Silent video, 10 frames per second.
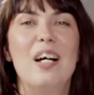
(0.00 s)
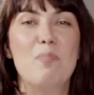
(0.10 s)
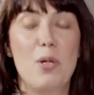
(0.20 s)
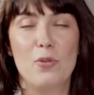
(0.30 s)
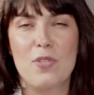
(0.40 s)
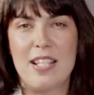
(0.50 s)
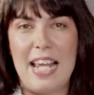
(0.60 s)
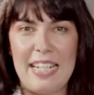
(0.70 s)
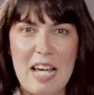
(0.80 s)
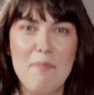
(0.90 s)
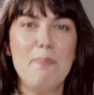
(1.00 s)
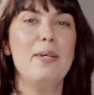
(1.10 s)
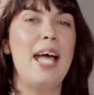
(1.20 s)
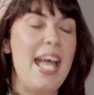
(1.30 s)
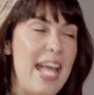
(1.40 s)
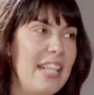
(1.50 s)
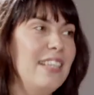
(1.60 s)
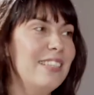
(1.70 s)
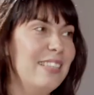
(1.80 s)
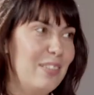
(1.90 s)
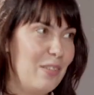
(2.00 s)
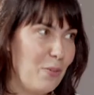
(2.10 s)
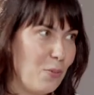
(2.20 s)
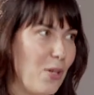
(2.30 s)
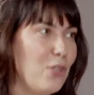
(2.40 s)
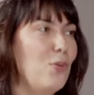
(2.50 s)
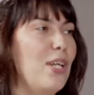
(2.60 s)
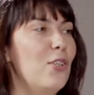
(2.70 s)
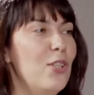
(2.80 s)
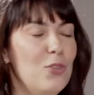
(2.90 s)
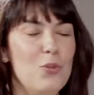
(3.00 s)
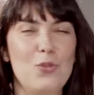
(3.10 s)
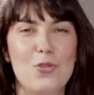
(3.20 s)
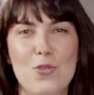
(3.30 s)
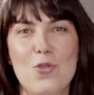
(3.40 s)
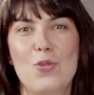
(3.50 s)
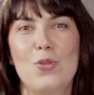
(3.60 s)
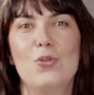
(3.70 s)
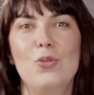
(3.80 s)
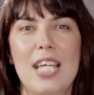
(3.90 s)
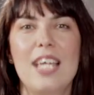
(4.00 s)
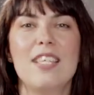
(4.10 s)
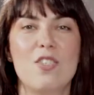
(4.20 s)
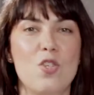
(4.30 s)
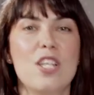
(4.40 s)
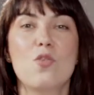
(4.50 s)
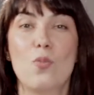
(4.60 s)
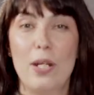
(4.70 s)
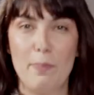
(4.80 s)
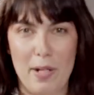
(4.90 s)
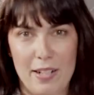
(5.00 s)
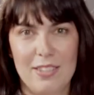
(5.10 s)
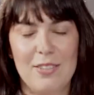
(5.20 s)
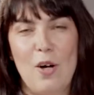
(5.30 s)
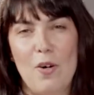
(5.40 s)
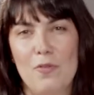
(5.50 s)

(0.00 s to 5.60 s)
products lineup, and what we are going to introduce to you today is just one part of